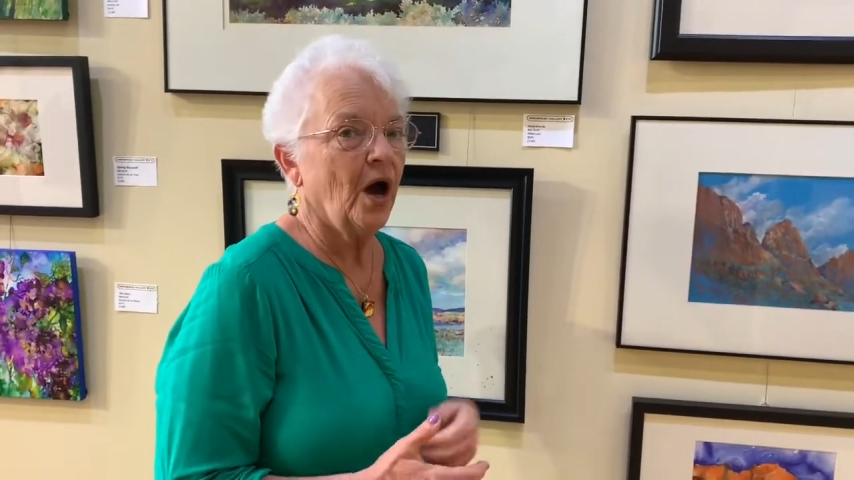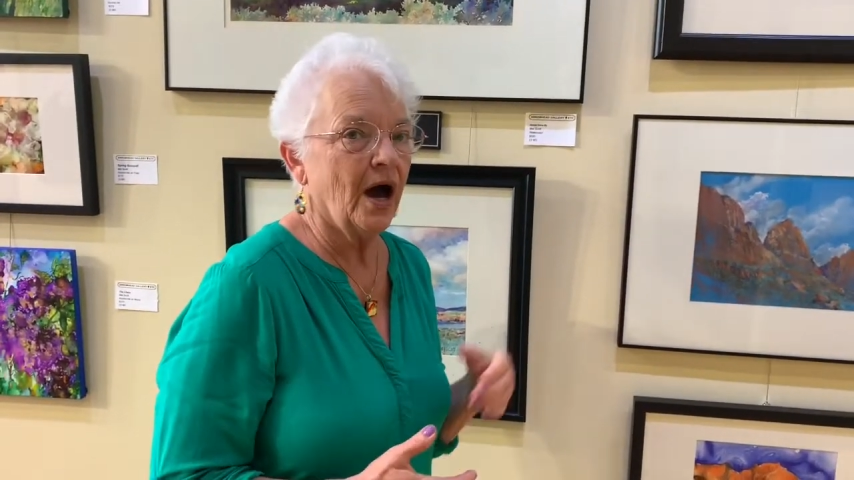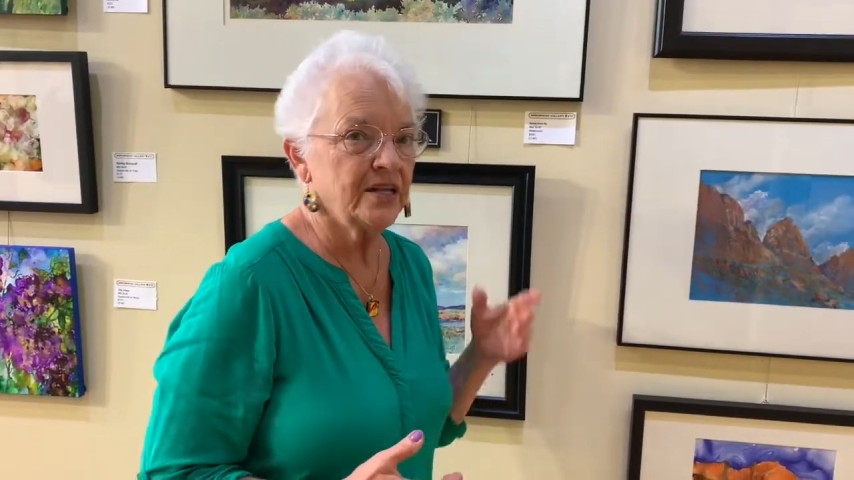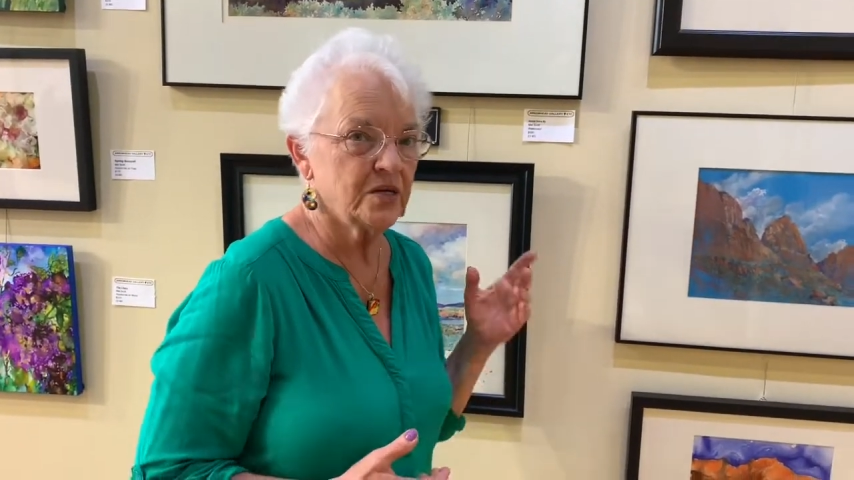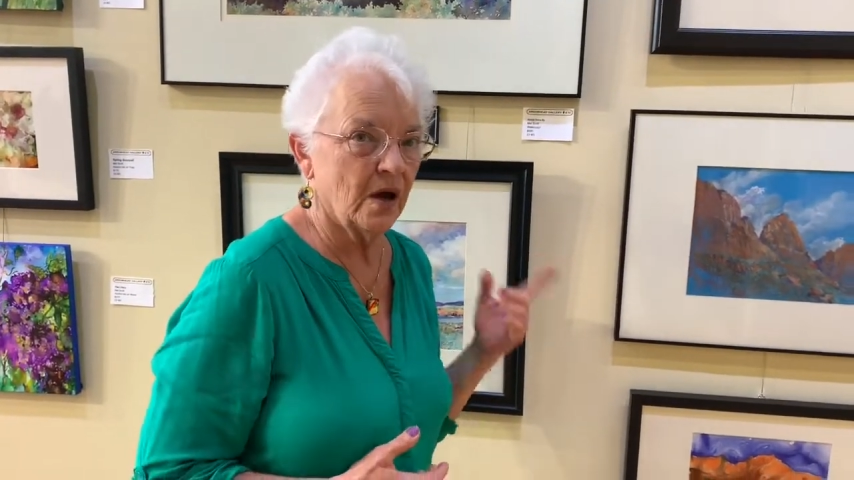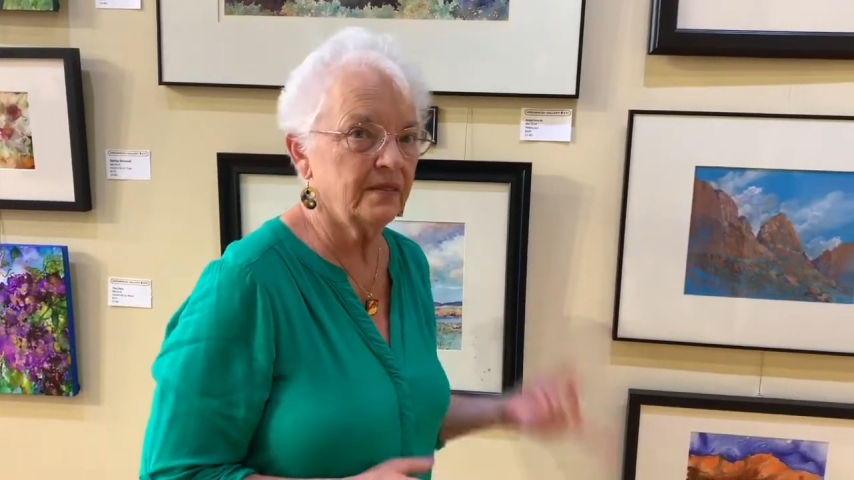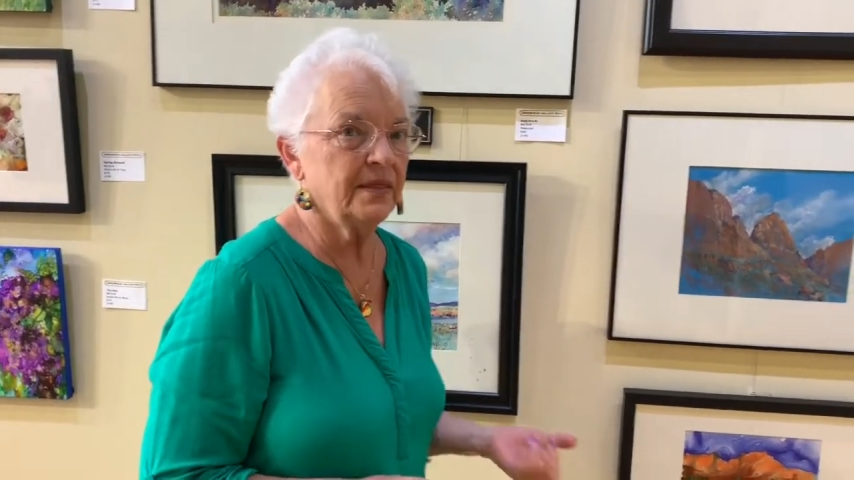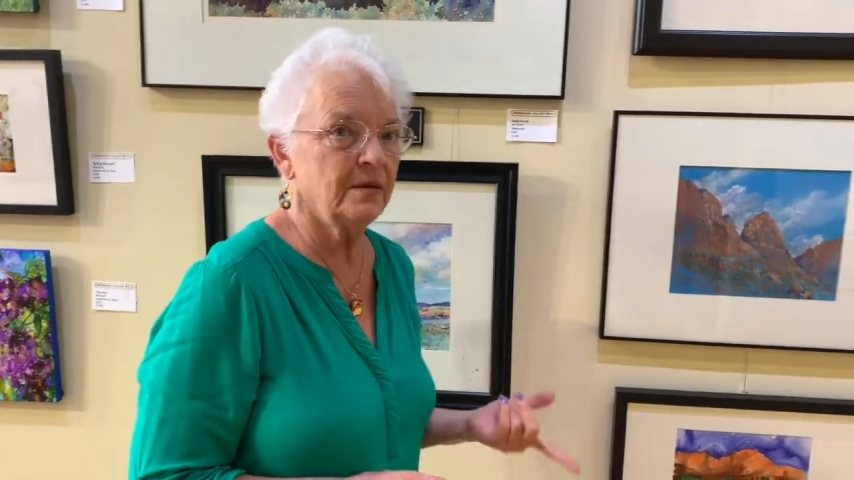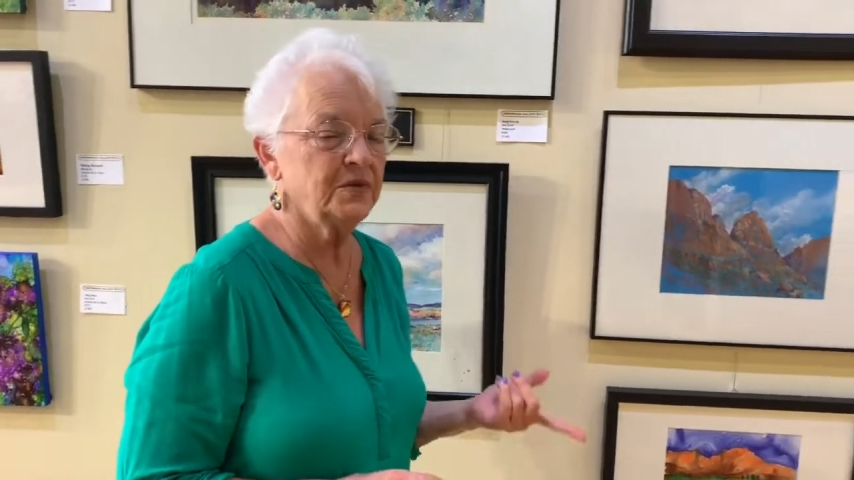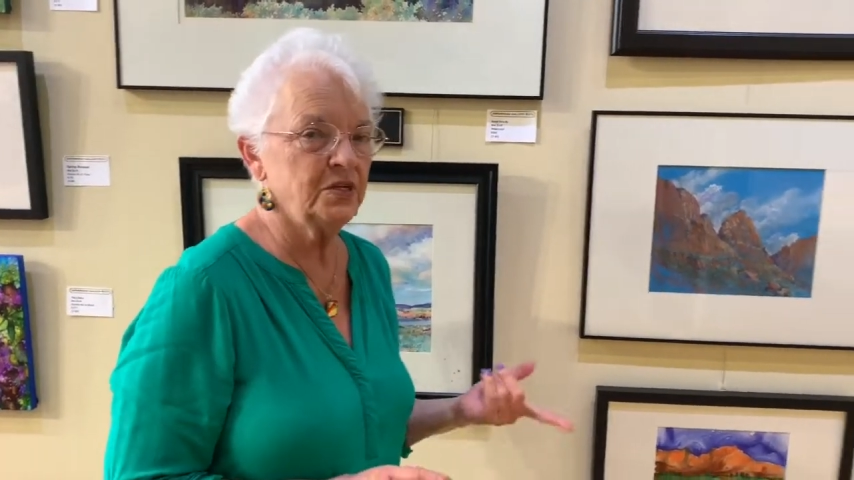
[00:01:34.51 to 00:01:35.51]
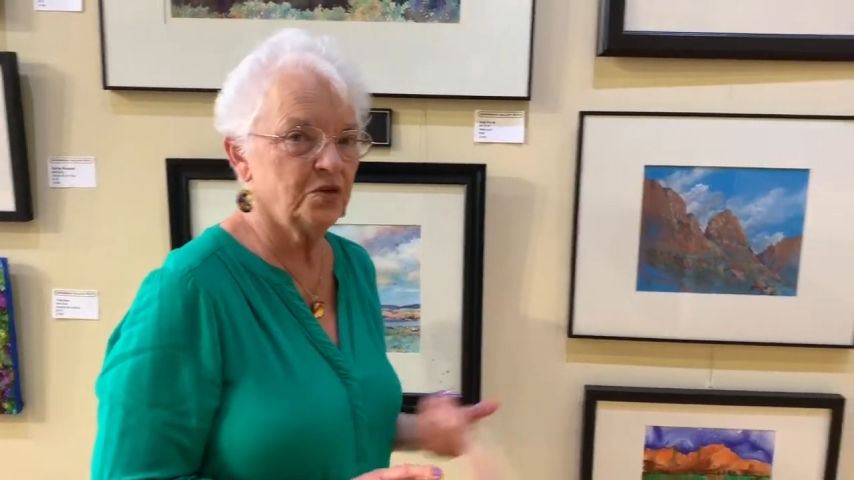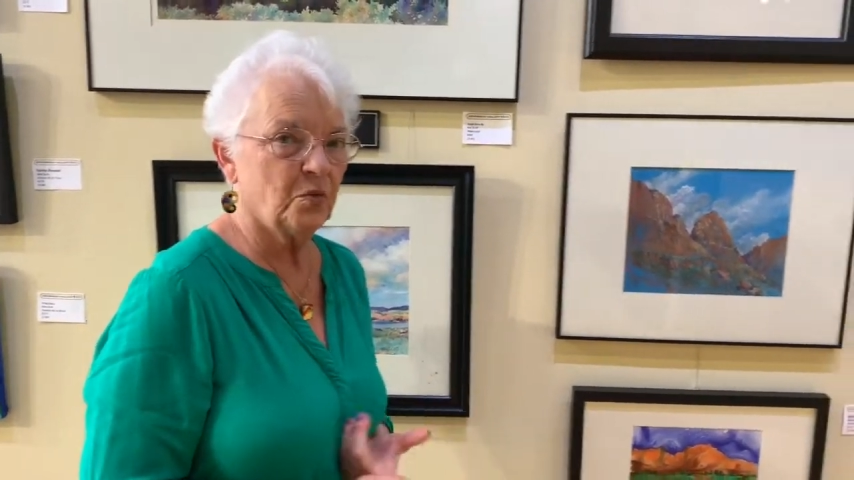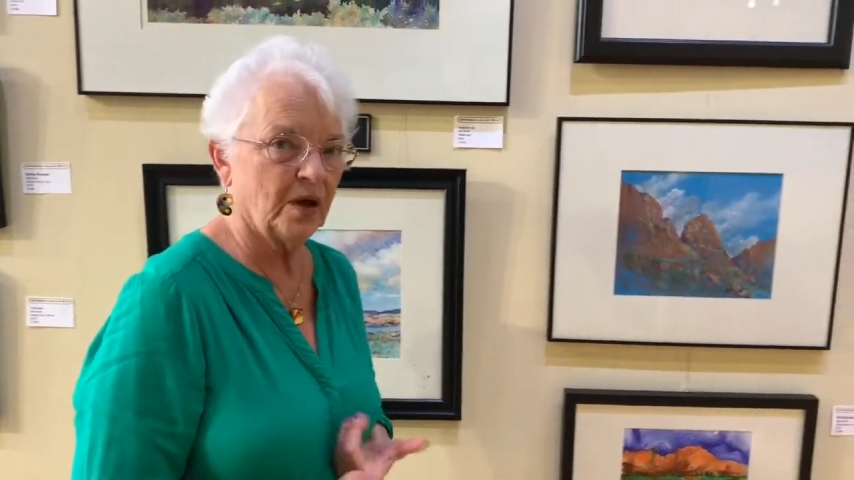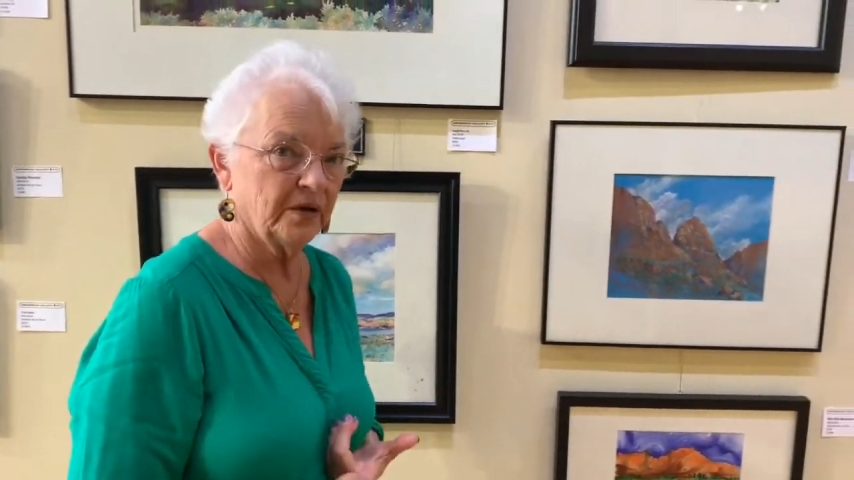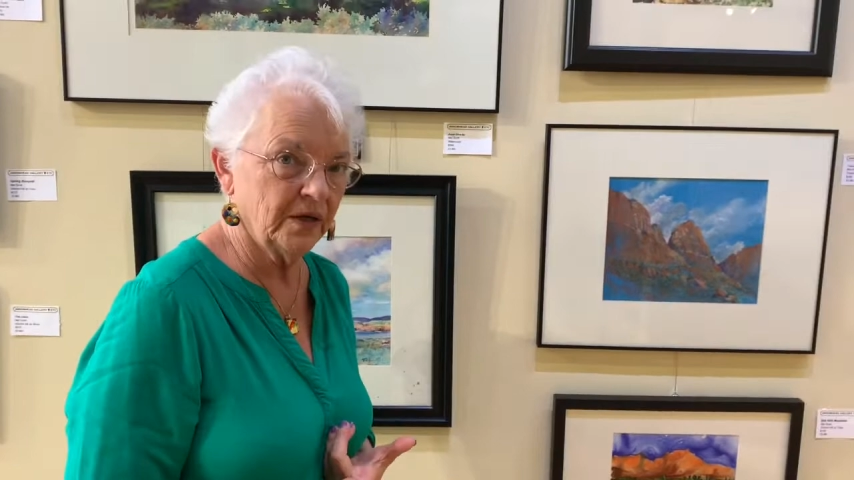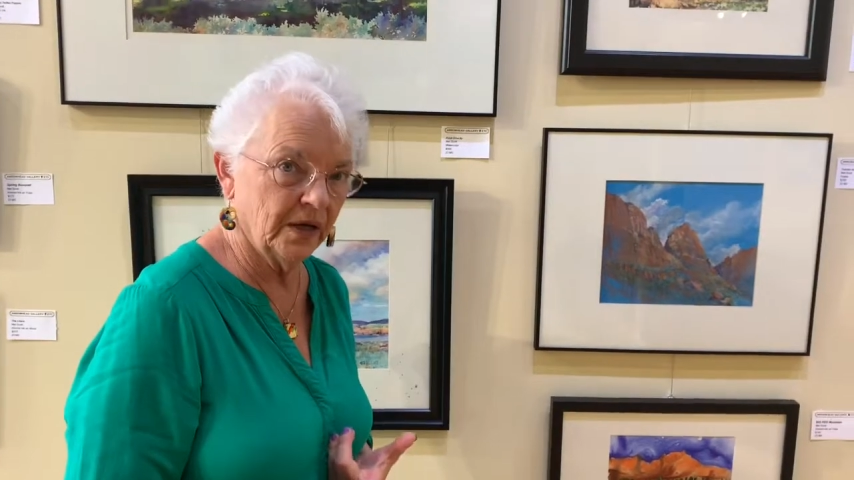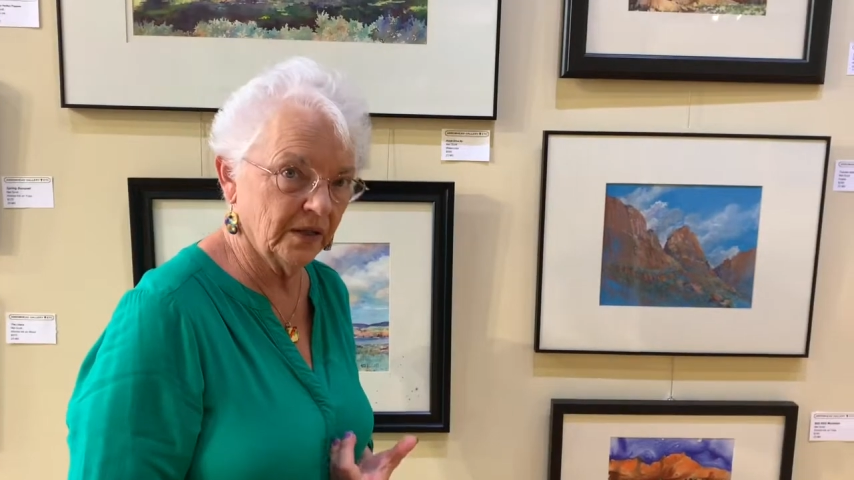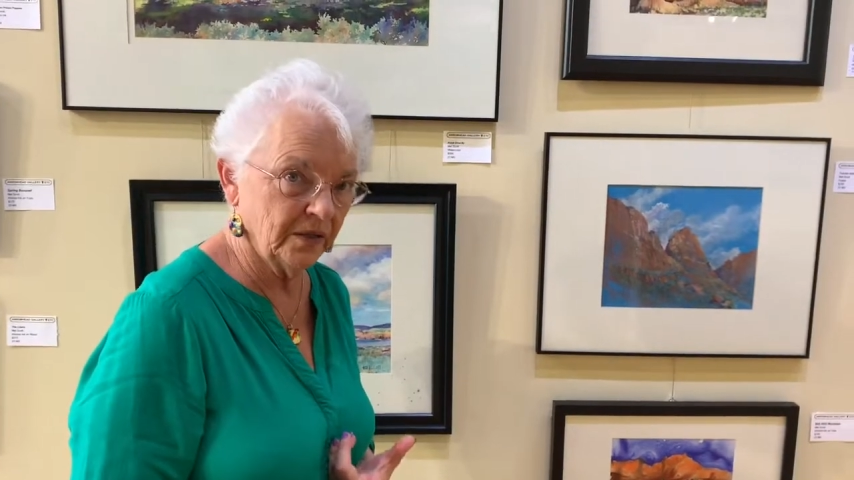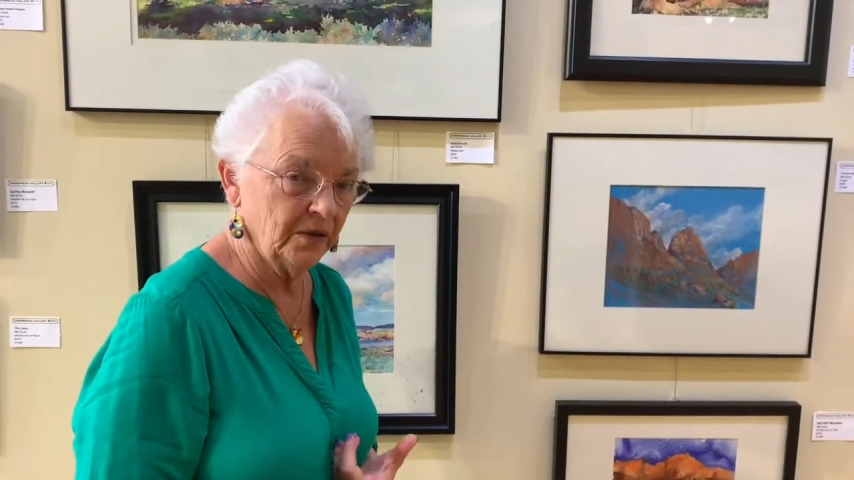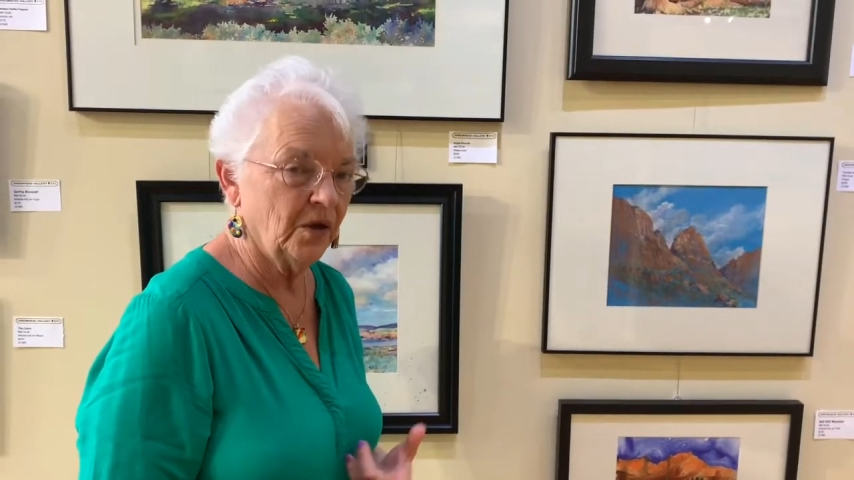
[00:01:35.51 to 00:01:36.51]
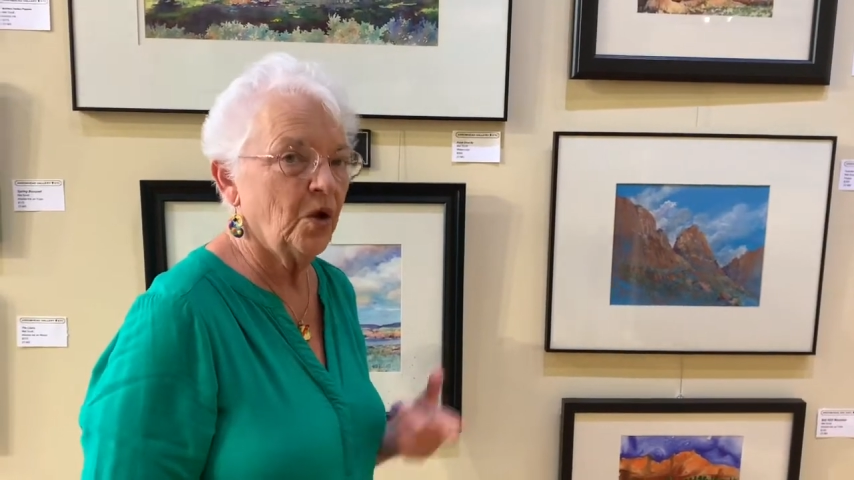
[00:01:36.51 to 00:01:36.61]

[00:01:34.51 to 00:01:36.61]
I taught them to do watercolor